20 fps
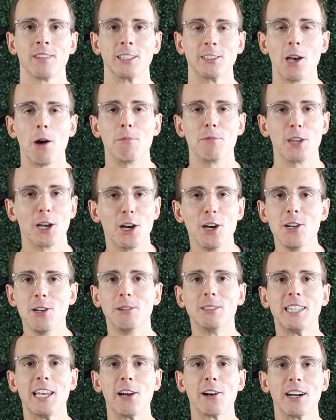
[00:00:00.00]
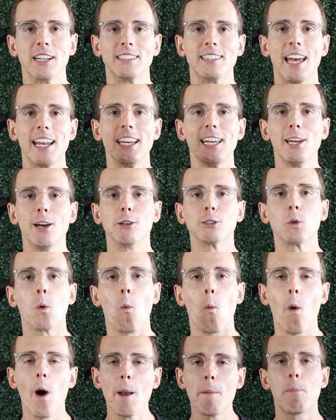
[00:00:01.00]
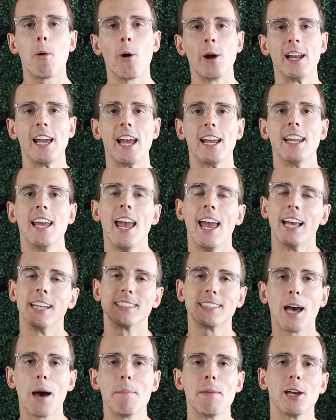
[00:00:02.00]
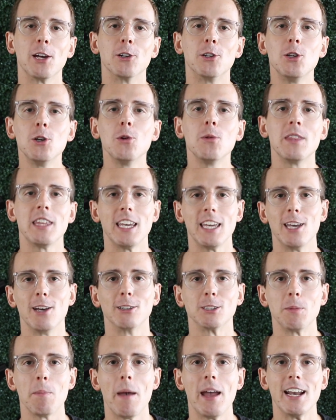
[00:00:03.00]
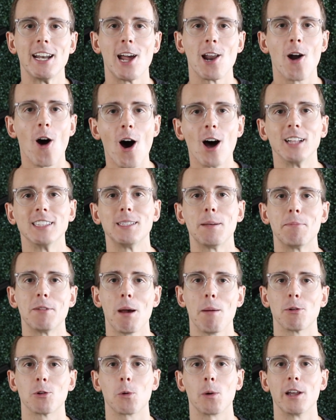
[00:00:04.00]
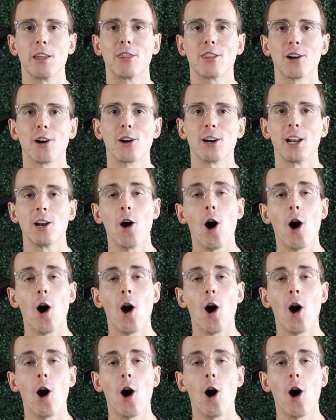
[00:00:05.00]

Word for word: So the good news here is that EOS 1.8 is coming to the EOS mainnet on September 23rd,